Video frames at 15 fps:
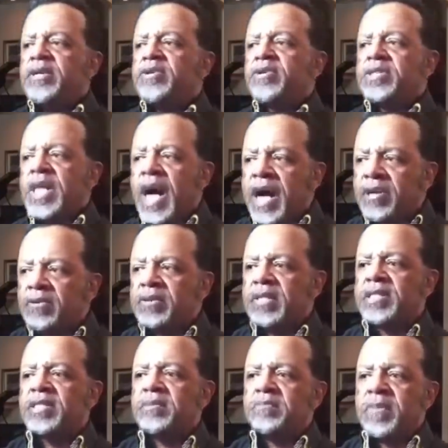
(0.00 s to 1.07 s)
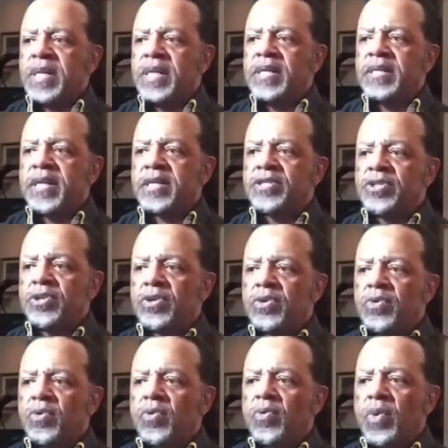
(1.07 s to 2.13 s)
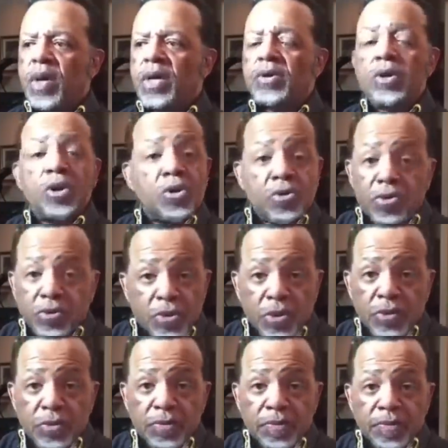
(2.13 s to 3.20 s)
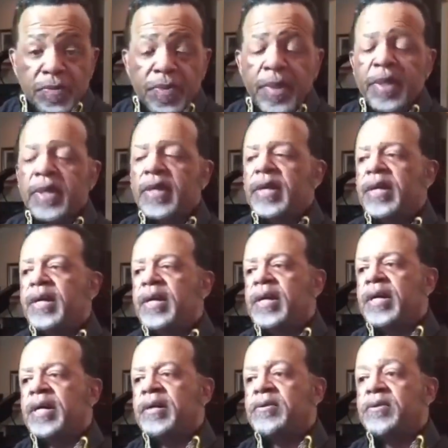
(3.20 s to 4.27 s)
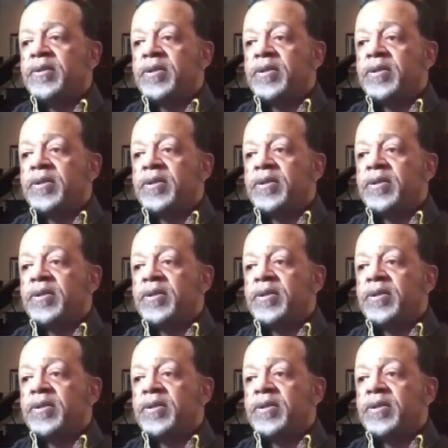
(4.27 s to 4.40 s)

Your title doesn't mean that you're well learned, uh,